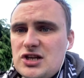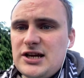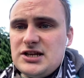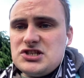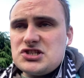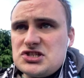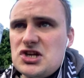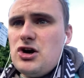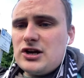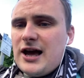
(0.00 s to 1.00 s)
Like he's the
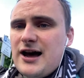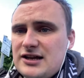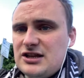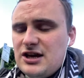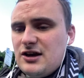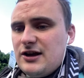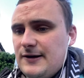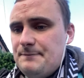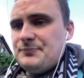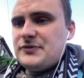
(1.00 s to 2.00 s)
sort of guy that
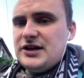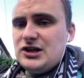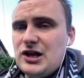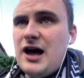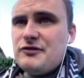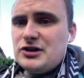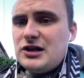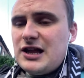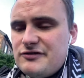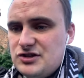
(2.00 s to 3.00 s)
um, he'll have a, a,
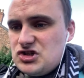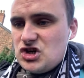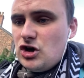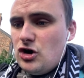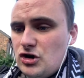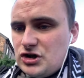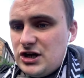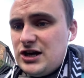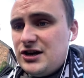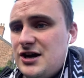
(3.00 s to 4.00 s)
laugh and a joke,
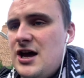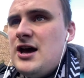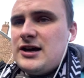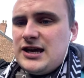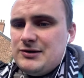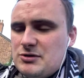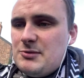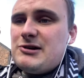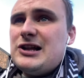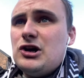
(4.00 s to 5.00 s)
uh, keep the
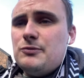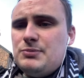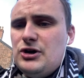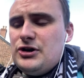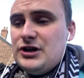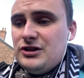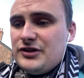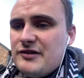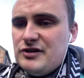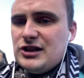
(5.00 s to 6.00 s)
morale up, but he'll
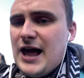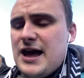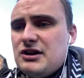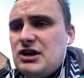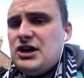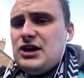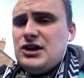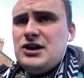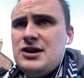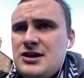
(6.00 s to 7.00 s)
never let uh,
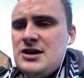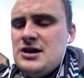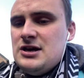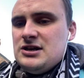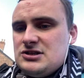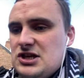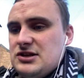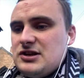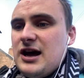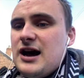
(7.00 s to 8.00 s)
the
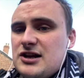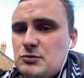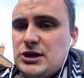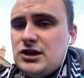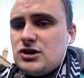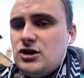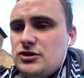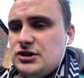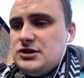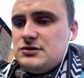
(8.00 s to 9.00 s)
the hard work or
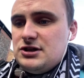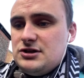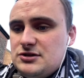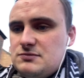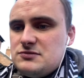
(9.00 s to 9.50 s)
the, the